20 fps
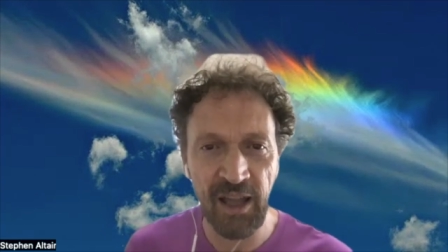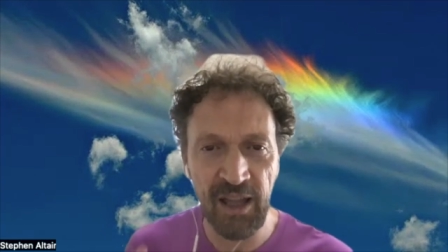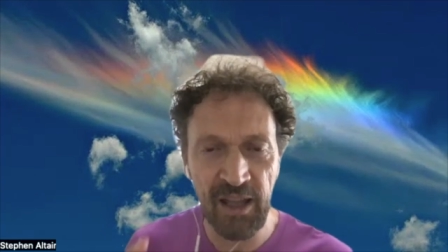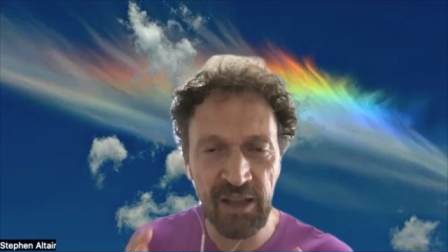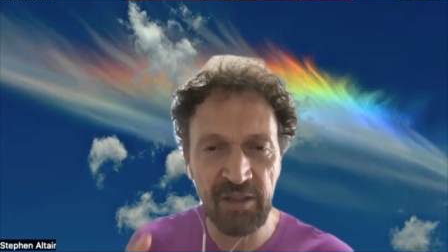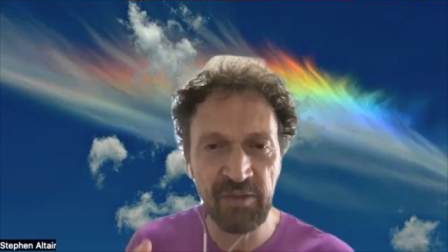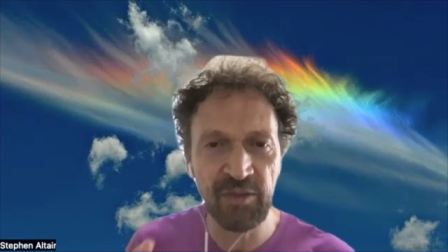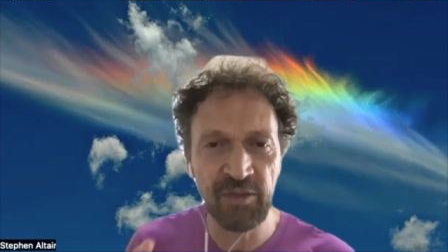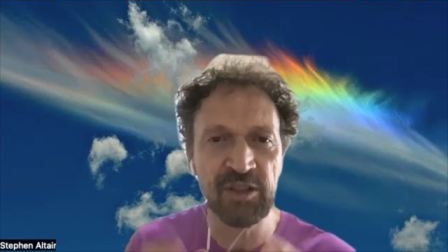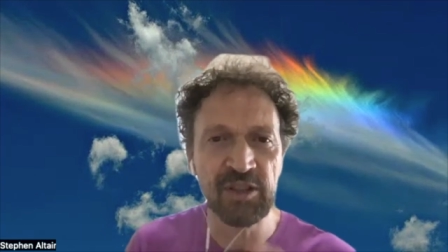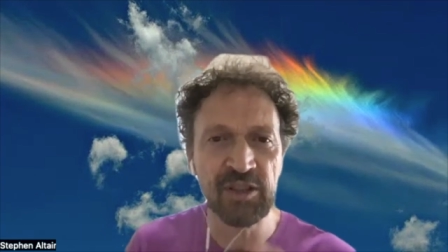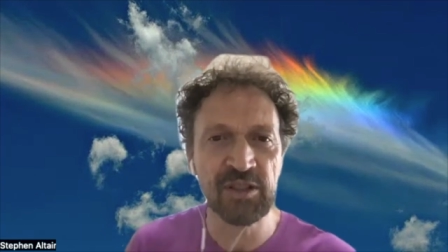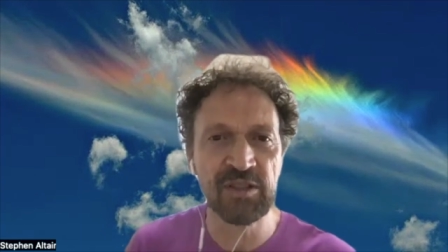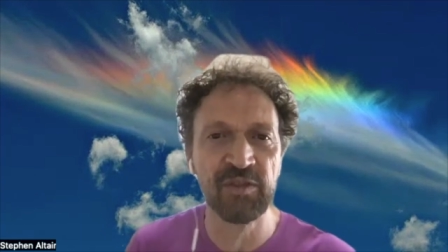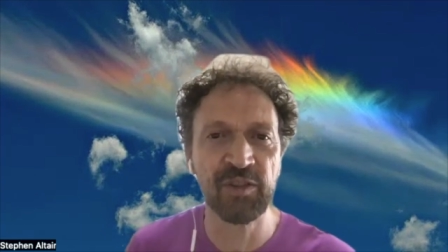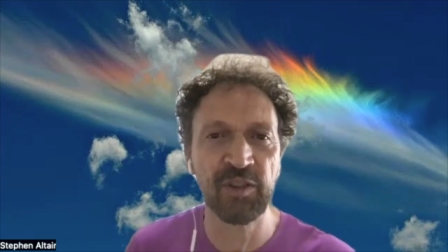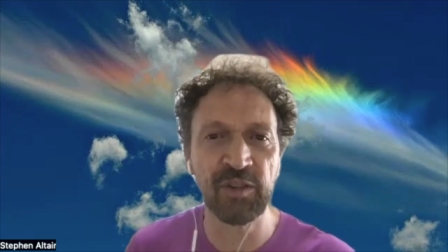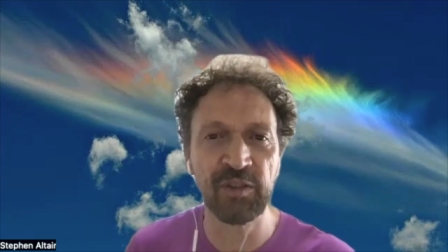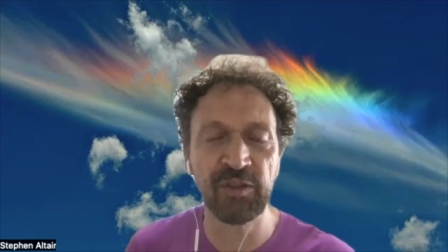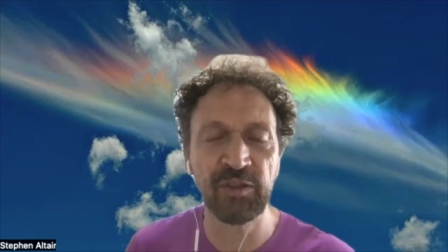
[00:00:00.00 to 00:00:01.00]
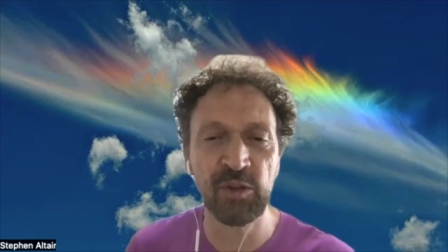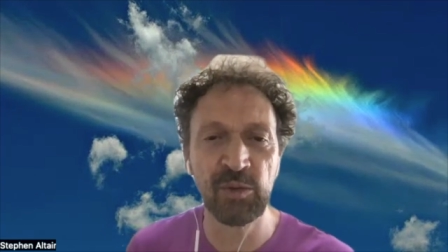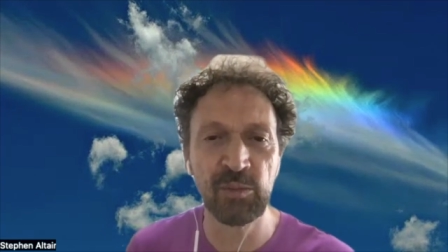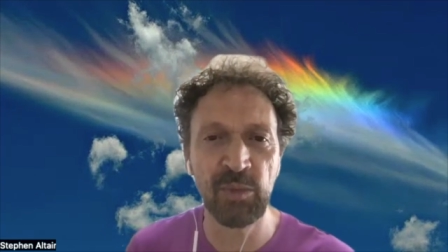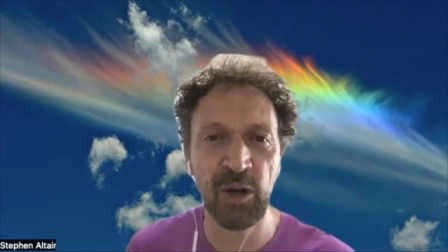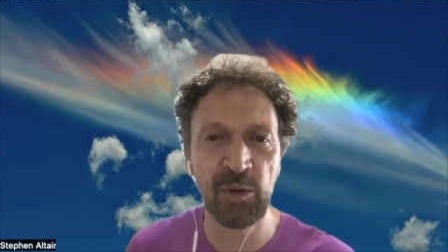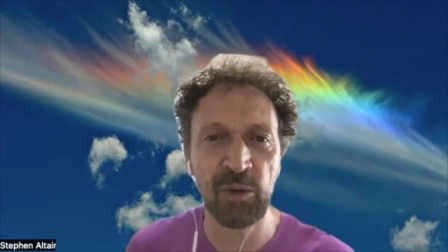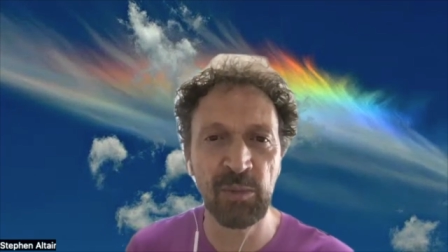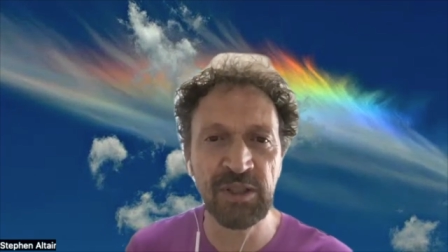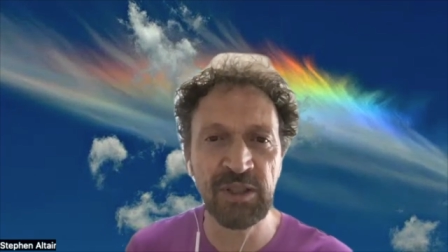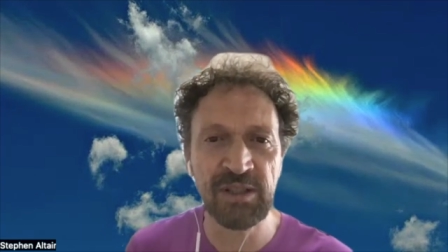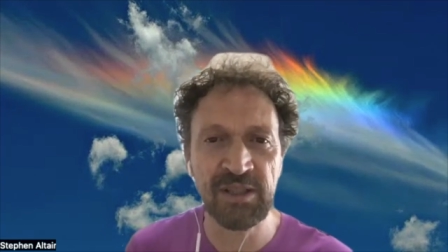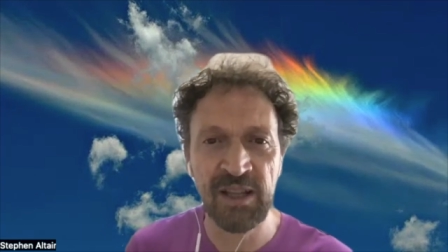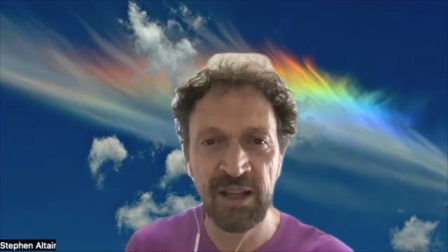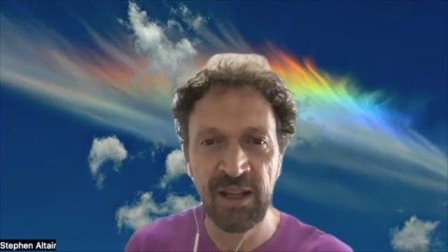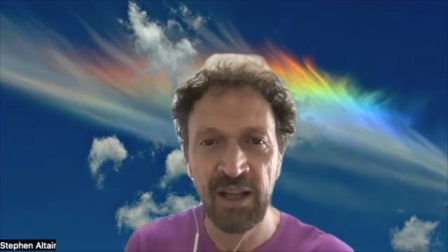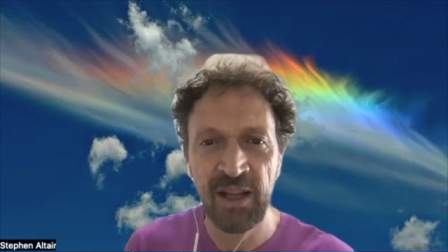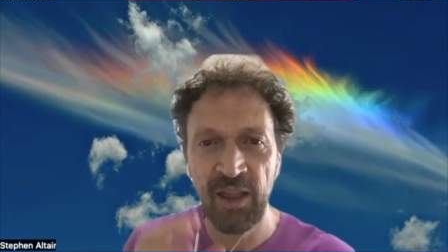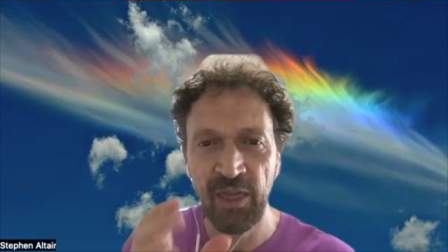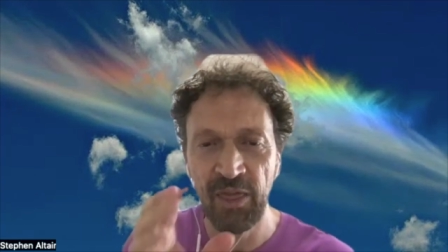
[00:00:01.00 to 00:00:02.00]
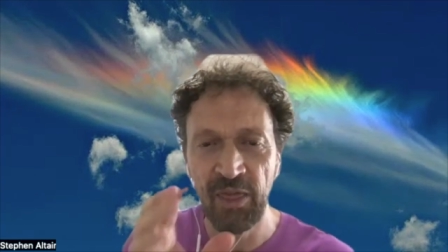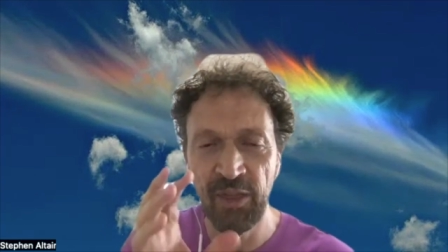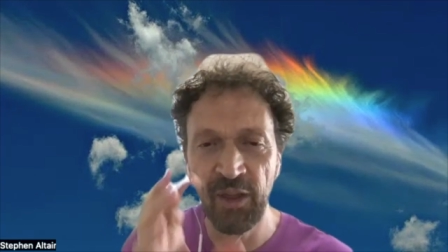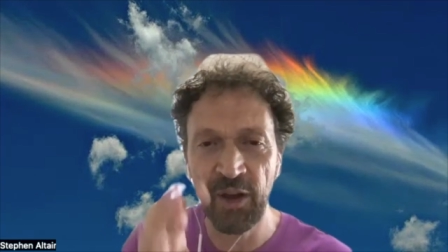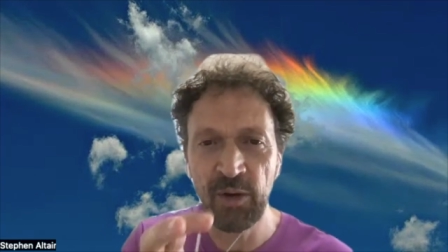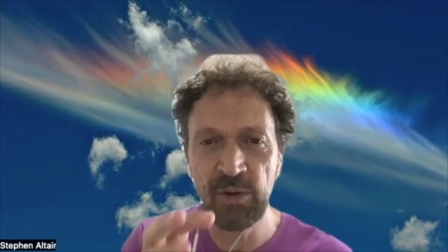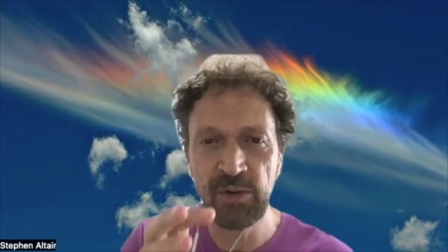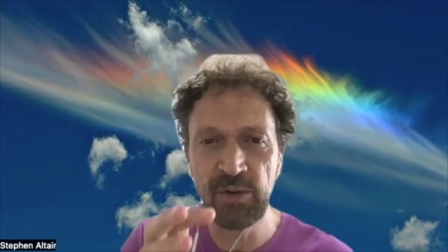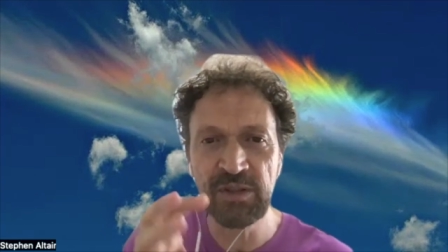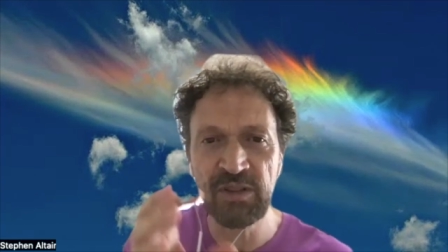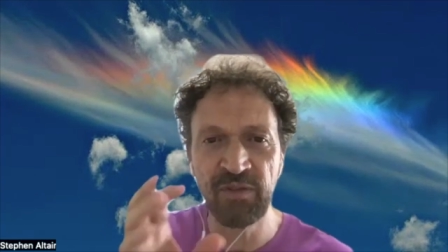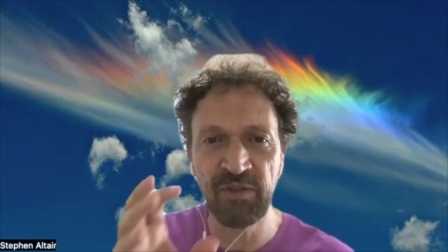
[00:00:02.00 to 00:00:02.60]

even just for a few moments. Those